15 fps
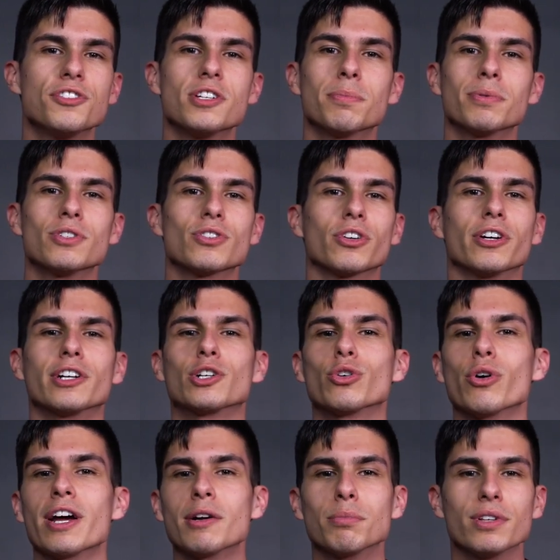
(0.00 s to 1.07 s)
zippers are
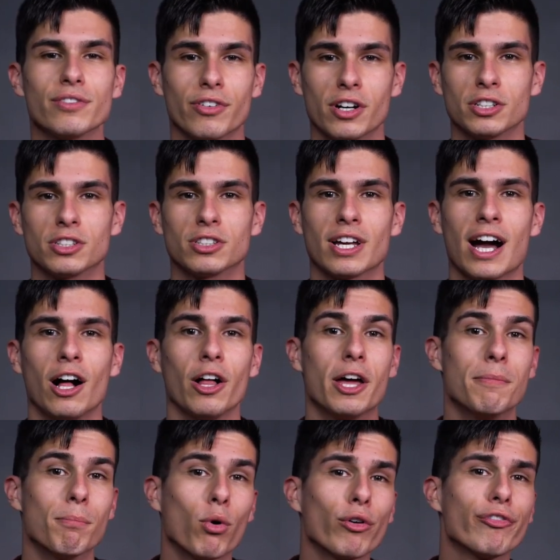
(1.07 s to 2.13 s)
incredibly versatile
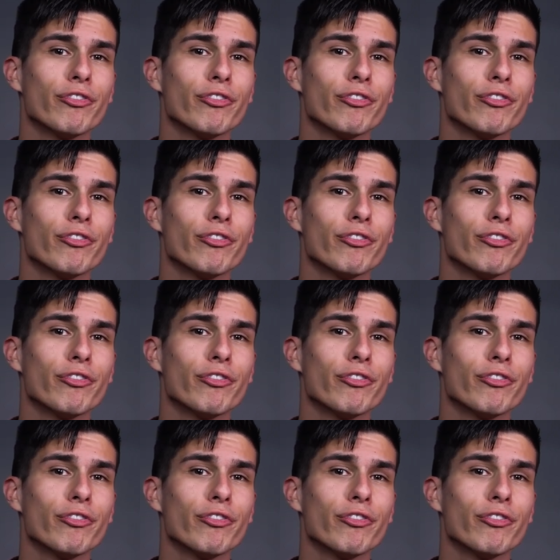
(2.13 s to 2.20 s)
and more